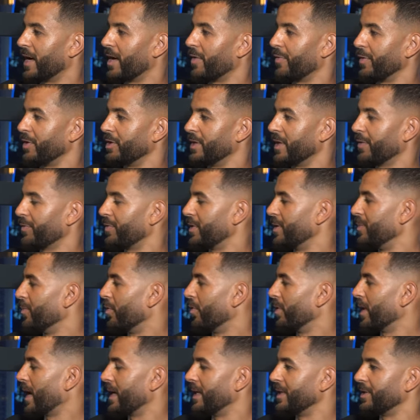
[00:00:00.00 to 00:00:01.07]
I think you're definitely
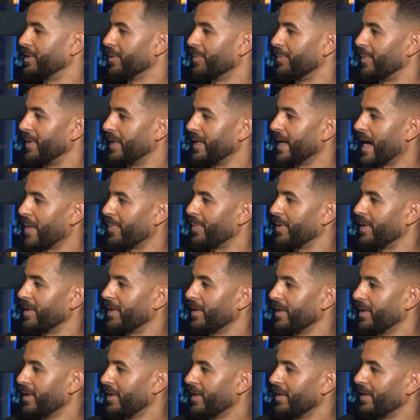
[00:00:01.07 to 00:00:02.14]
more likely to be
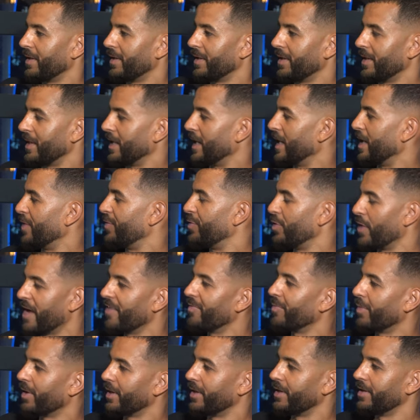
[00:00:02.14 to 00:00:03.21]
happy if you
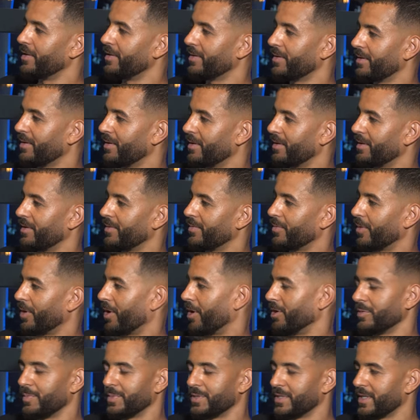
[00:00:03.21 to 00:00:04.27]
have money,
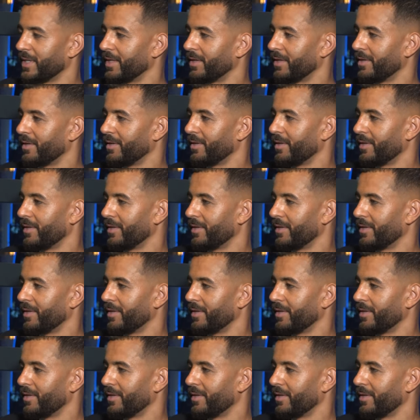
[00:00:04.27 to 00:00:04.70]
100%.